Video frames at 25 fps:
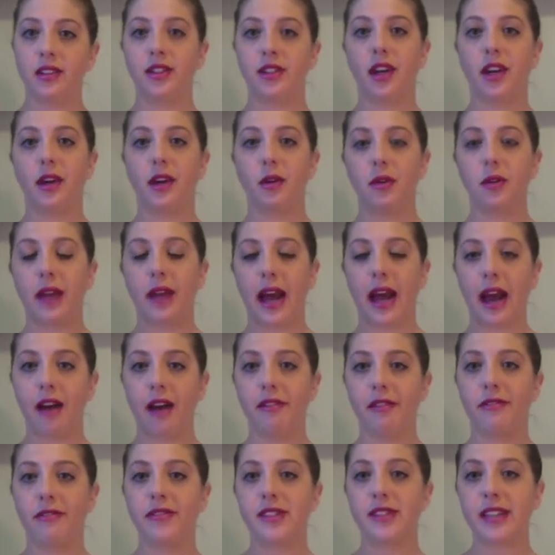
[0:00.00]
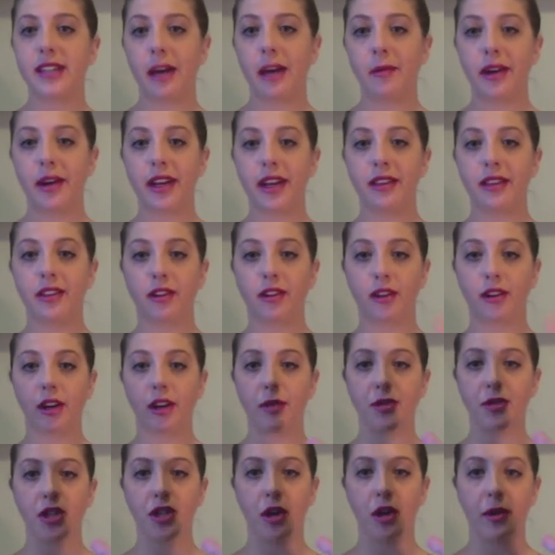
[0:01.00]
So you'd have someone in the
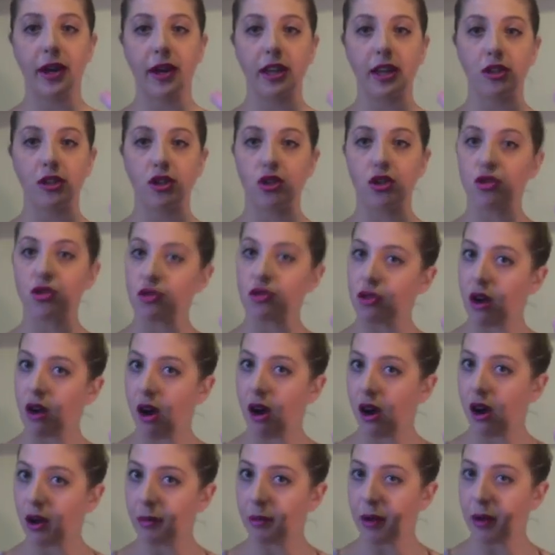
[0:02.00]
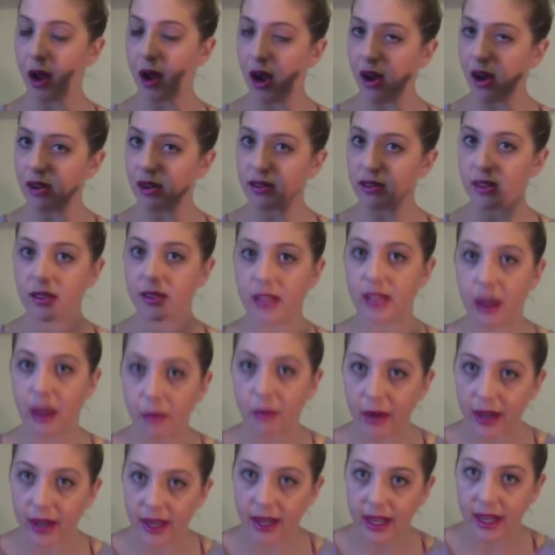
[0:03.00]
group showing a strong pose and
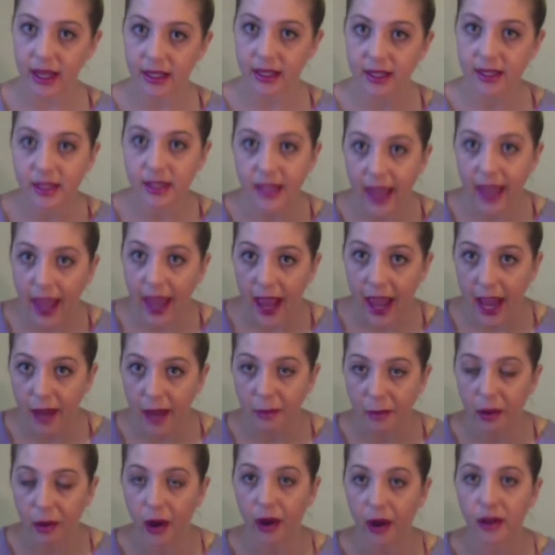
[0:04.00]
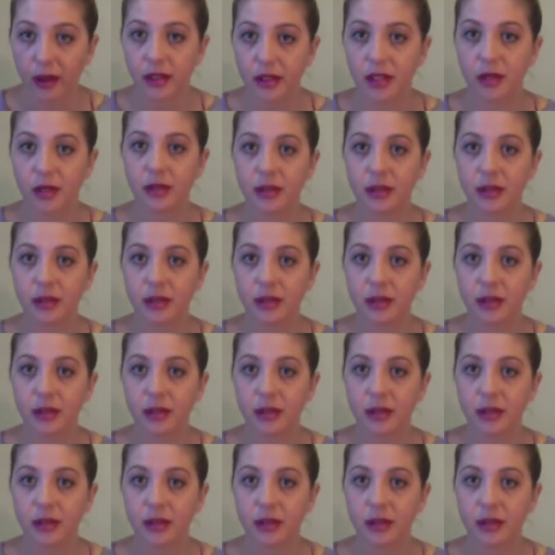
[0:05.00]
someone in a scared pose.